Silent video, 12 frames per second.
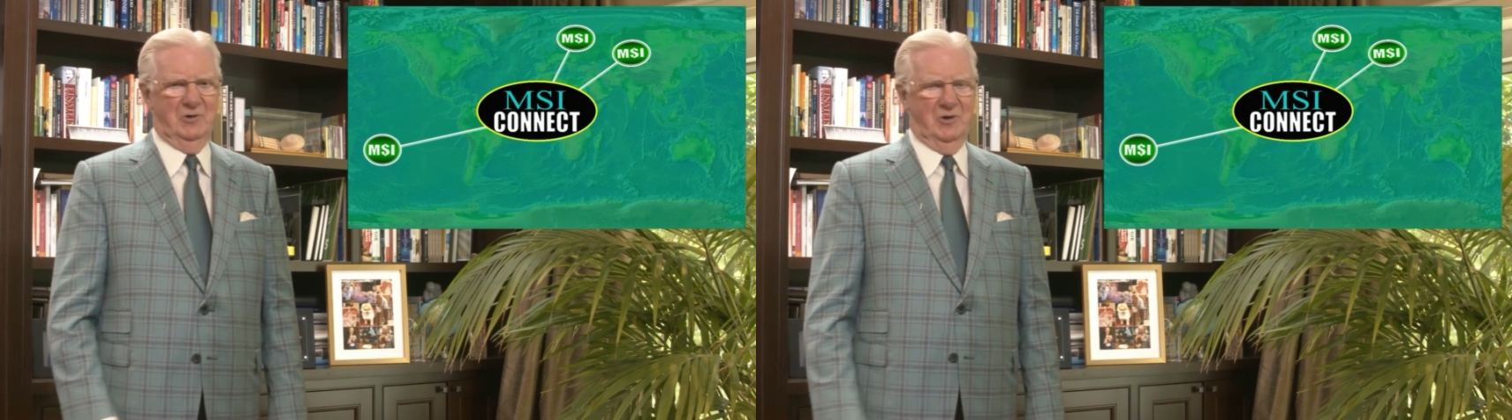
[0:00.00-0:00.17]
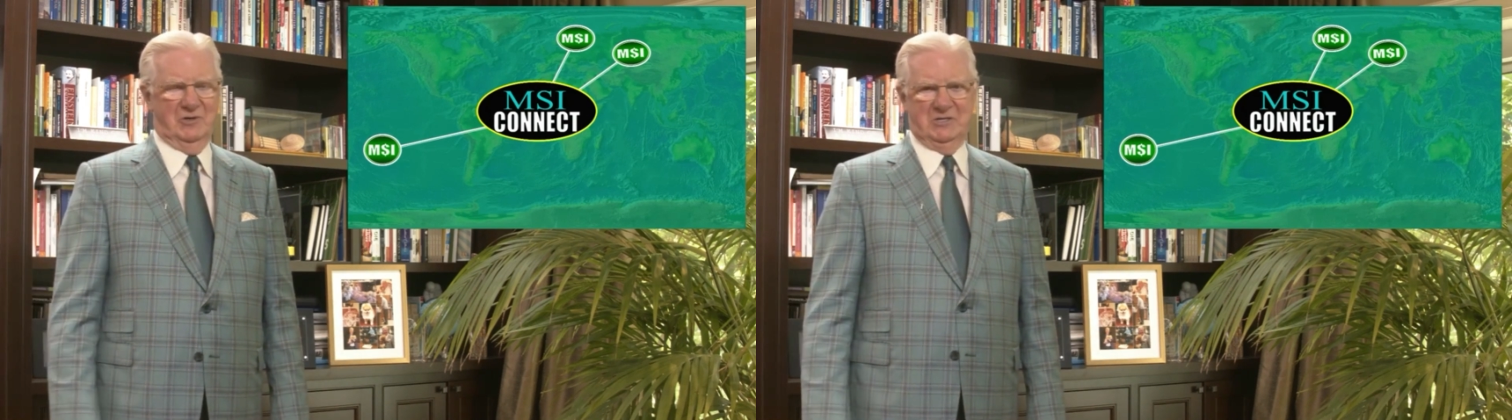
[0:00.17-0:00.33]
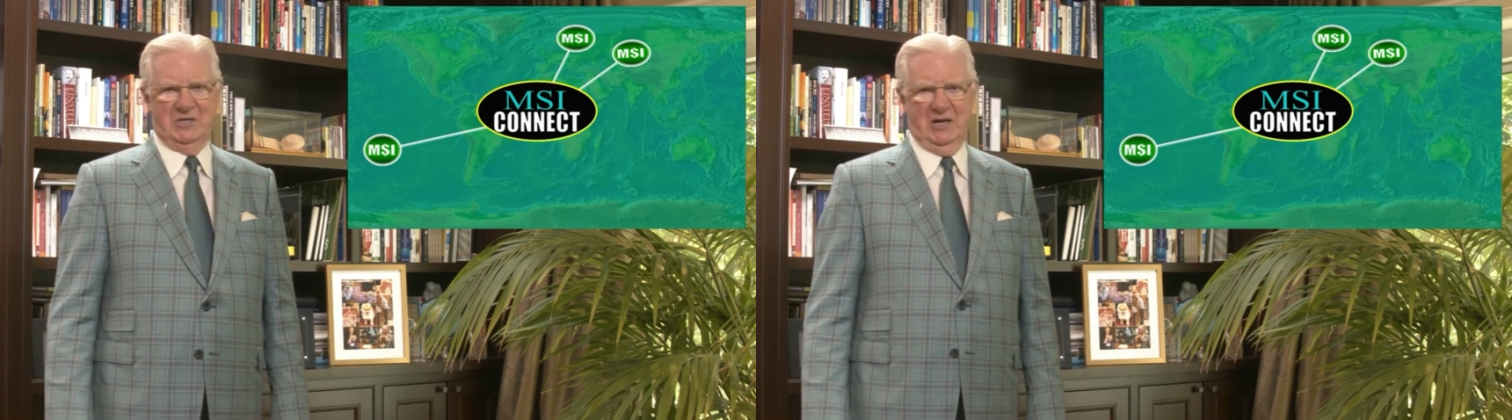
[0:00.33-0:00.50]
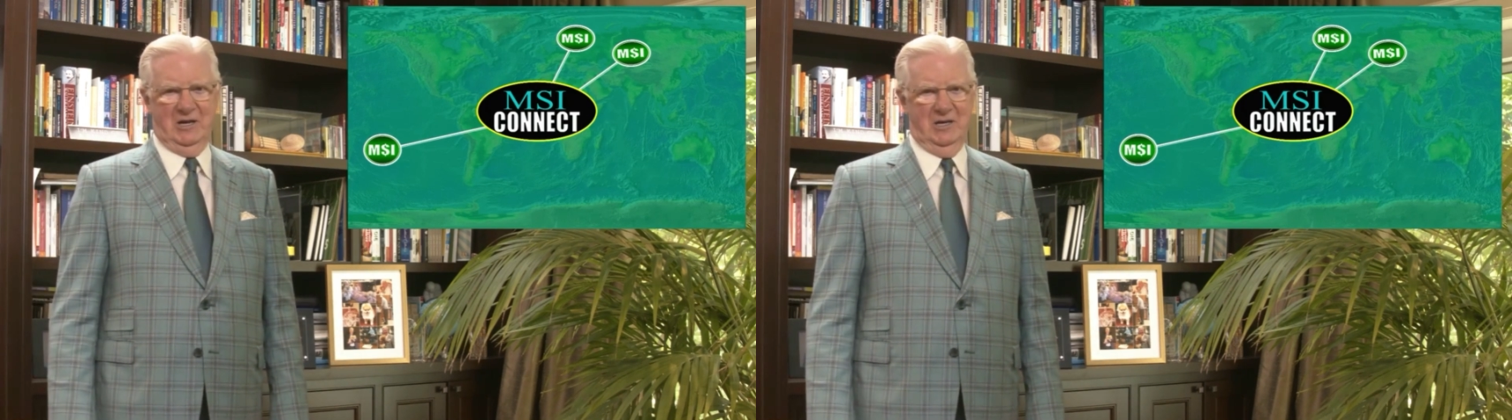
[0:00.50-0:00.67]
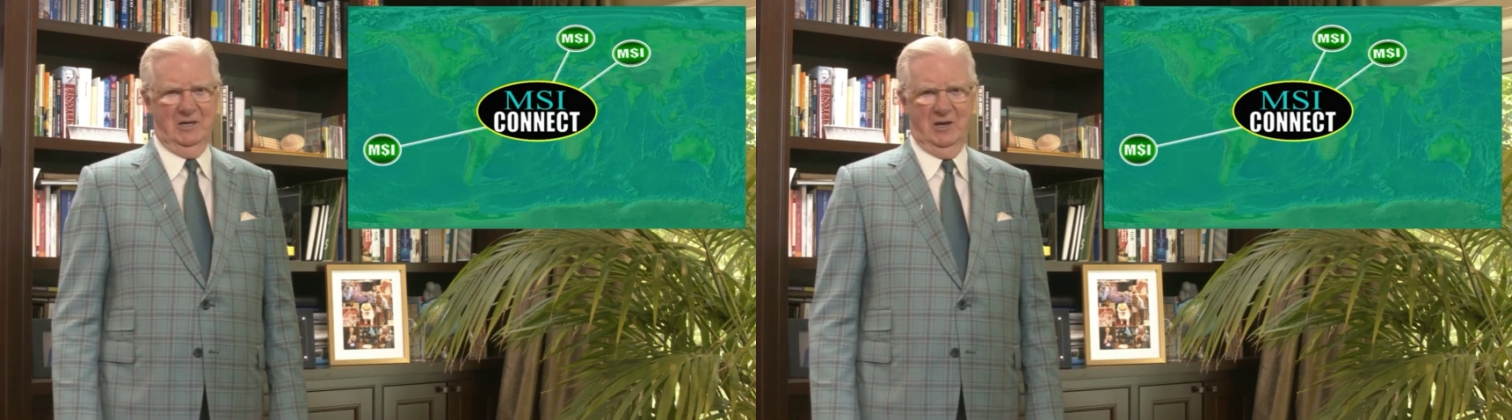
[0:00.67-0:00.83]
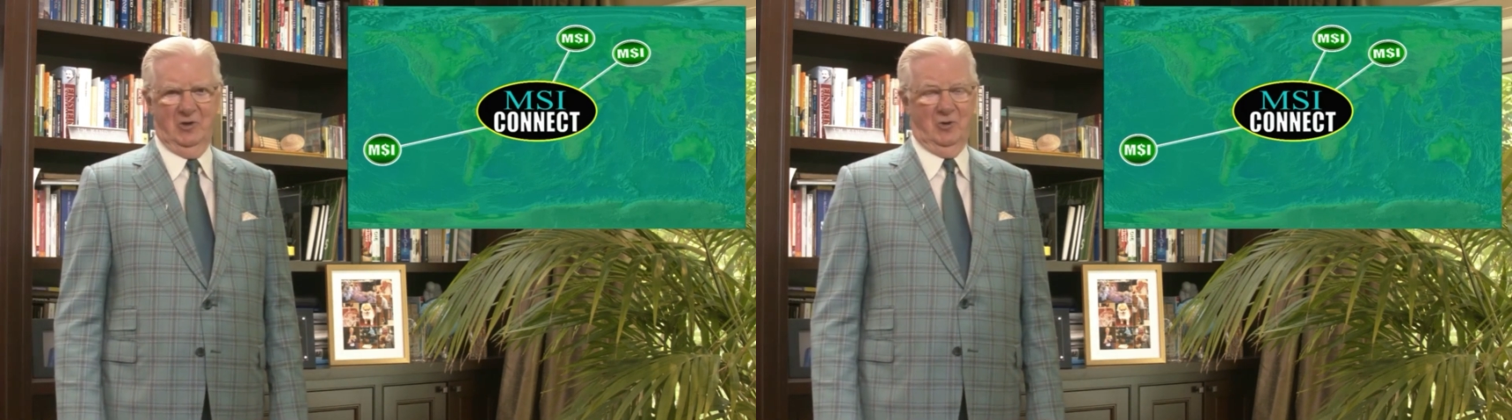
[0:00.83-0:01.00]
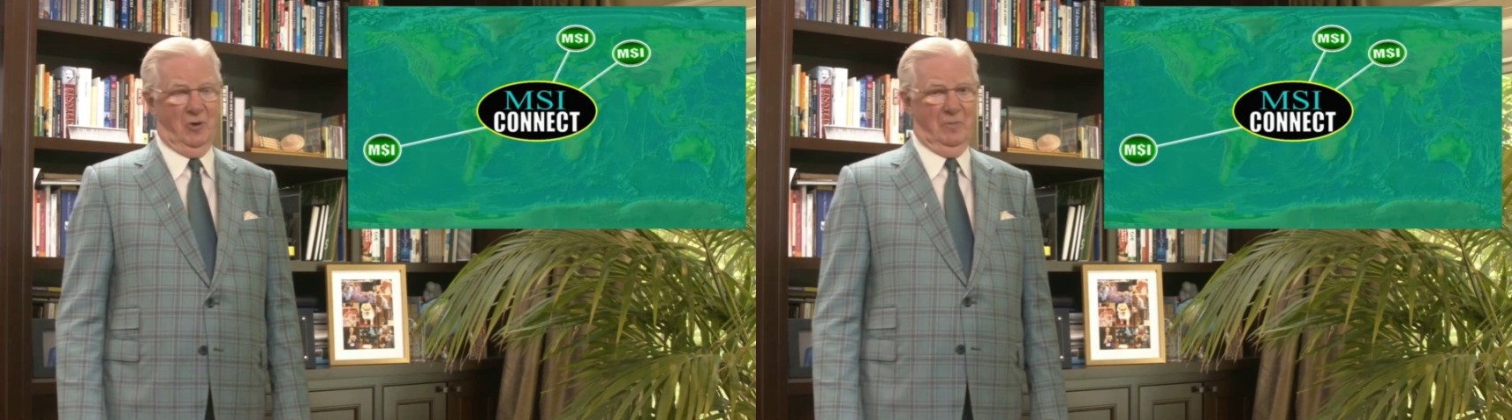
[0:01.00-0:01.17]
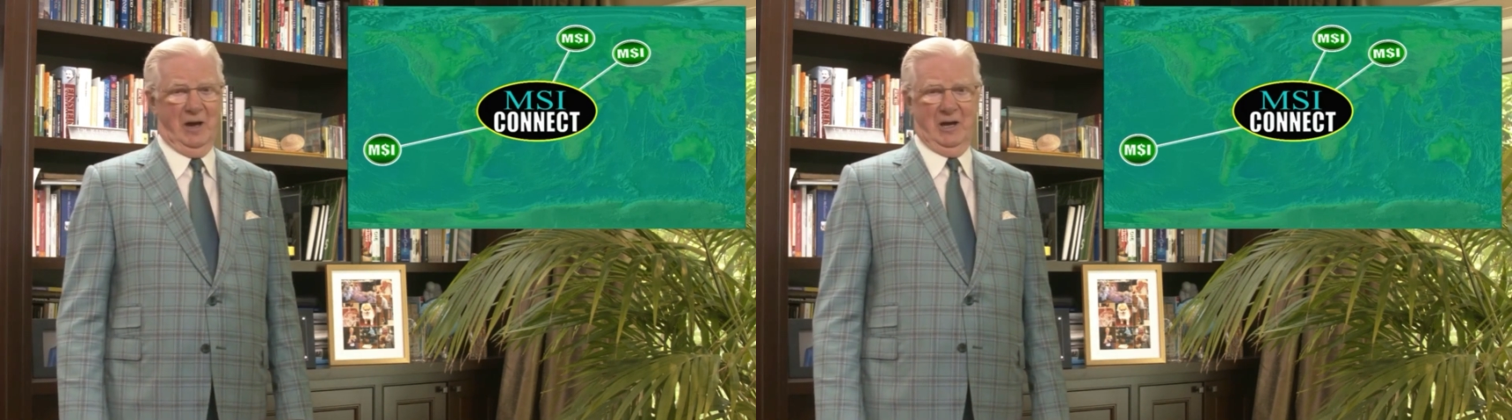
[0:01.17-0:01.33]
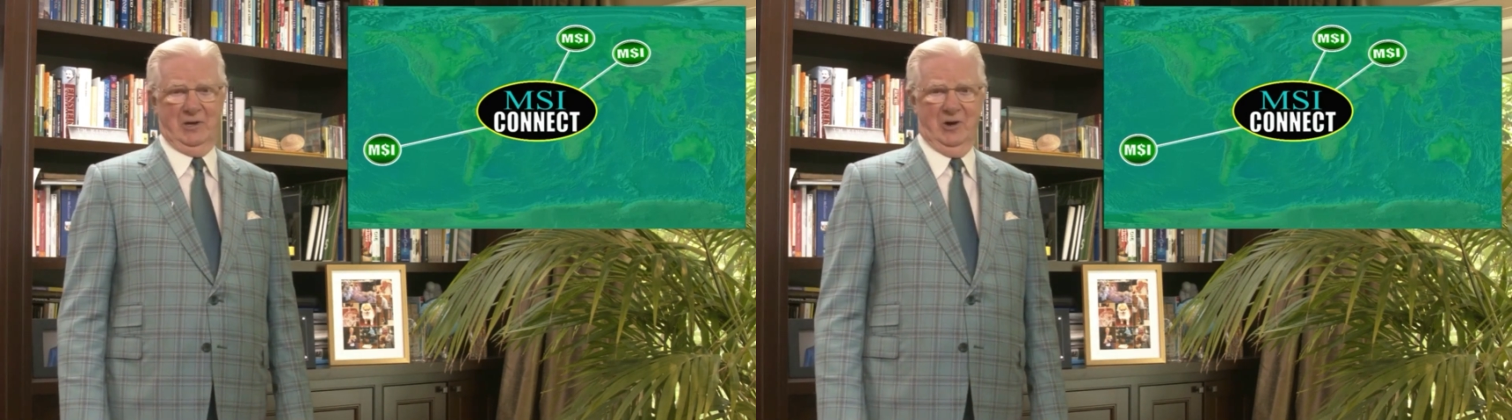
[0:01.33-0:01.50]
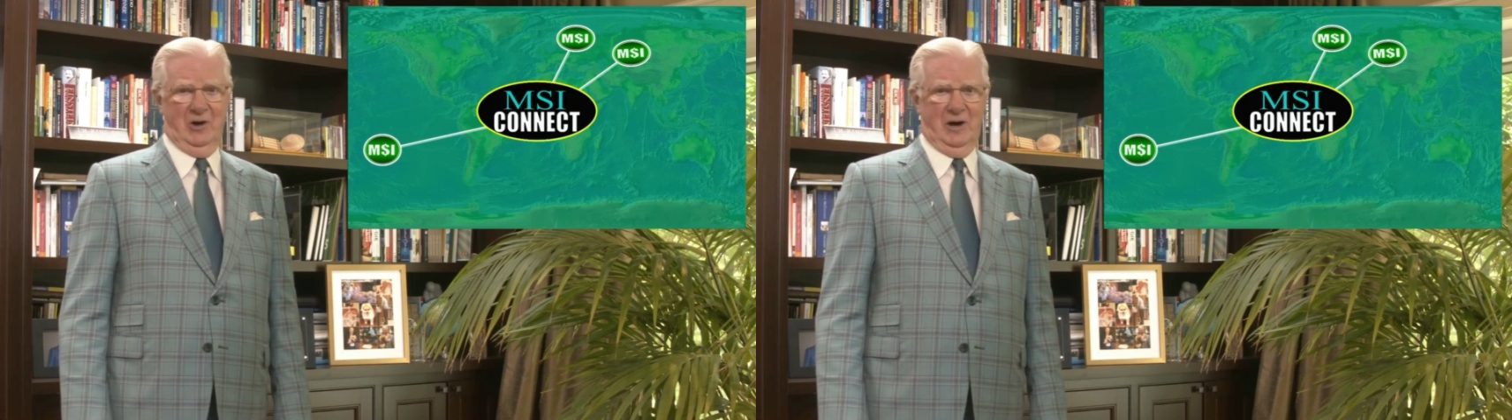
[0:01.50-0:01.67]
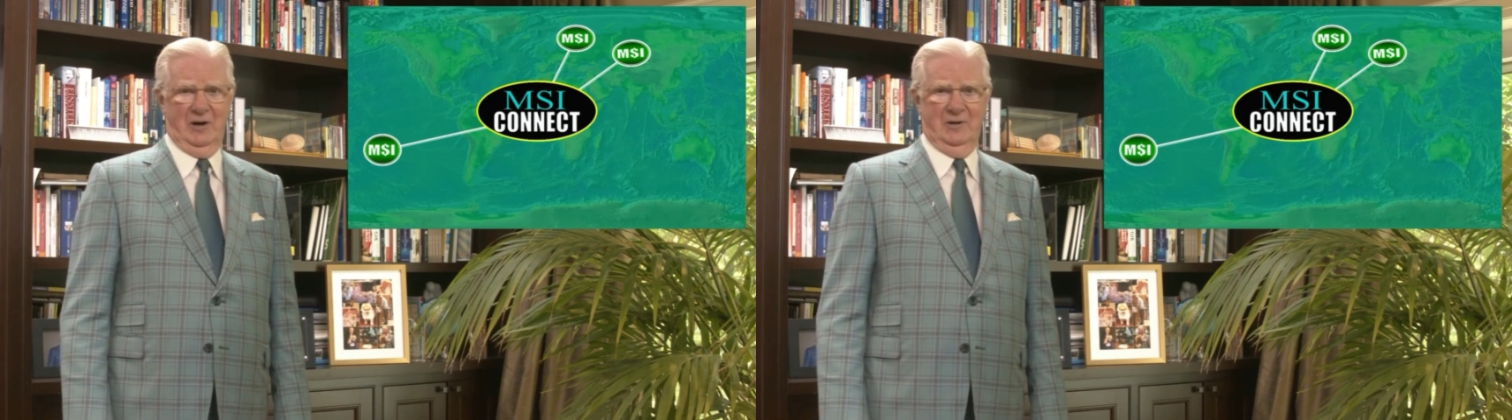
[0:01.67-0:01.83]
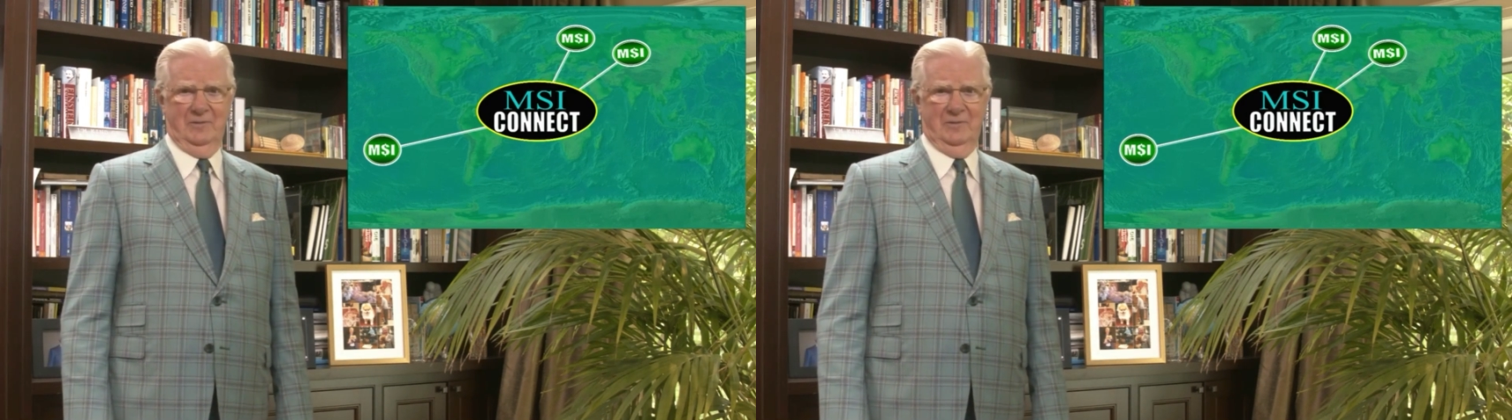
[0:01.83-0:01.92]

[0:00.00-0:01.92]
city, in your backyard.